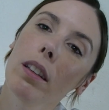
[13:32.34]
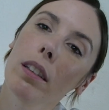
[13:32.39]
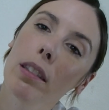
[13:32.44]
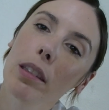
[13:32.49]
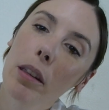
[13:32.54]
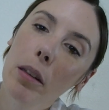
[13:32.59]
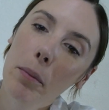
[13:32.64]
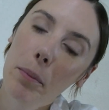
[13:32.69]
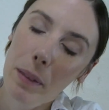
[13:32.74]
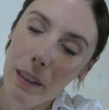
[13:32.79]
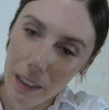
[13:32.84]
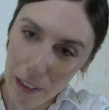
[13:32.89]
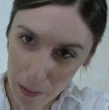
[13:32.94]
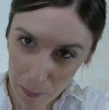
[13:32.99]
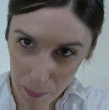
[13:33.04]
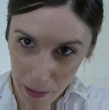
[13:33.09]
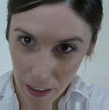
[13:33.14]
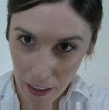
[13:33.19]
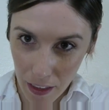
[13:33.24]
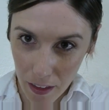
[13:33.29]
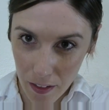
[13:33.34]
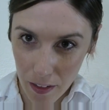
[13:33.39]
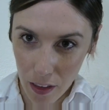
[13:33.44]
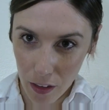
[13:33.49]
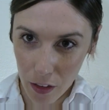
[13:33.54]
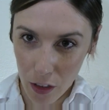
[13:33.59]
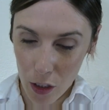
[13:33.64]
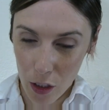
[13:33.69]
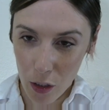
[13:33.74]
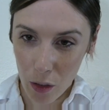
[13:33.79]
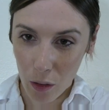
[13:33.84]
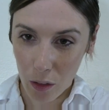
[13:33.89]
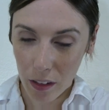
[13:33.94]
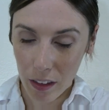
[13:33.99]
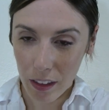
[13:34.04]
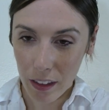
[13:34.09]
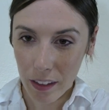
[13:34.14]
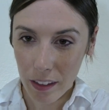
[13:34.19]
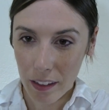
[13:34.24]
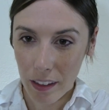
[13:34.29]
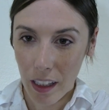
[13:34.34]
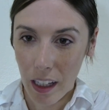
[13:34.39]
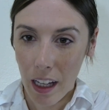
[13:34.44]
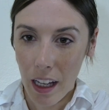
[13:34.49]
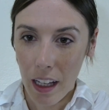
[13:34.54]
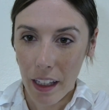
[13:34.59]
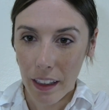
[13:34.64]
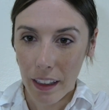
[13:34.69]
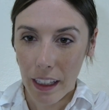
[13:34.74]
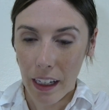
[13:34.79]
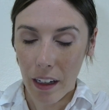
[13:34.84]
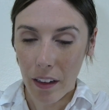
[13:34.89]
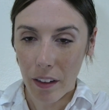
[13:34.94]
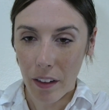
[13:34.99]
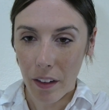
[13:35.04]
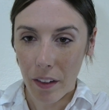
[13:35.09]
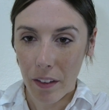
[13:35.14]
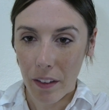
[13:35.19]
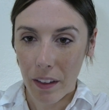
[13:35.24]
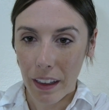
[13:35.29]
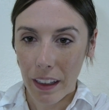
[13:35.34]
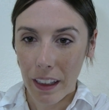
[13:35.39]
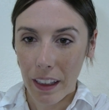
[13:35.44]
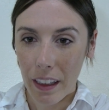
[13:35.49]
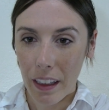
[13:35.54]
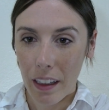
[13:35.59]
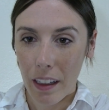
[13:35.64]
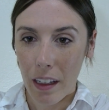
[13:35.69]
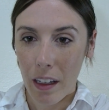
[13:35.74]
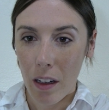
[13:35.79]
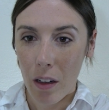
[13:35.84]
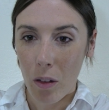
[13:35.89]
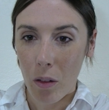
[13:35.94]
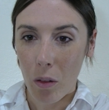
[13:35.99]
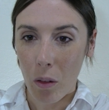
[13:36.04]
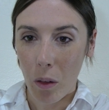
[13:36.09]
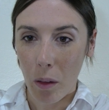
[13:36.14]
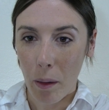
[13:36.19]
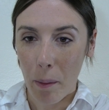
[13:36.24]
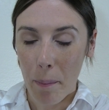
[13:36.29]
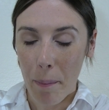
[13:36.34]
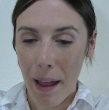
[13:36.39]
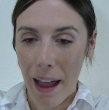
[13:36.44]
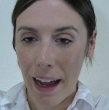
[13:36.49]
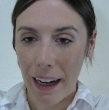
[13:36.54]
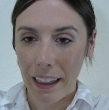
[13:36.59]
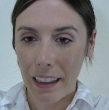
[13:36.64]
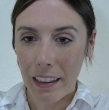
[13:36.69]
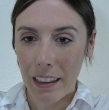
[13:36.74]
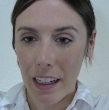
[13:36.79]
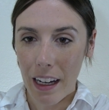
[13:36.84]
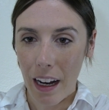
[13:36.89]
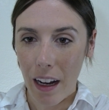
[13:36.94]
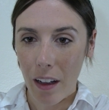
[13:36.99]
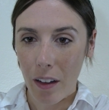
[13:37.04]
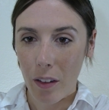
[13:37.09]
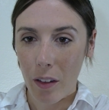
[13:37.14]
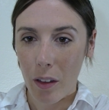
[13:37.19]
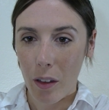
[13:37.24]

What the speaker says: So, placing my hands on your shoulders, the count of 3, roll it back and down.